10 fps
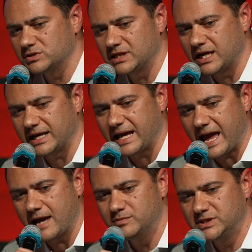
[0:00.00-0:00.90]
was like
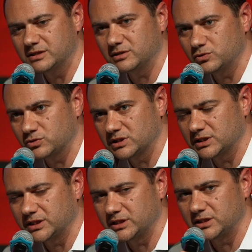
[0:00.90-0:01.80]

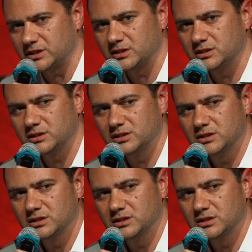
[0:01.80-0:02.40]
absolutely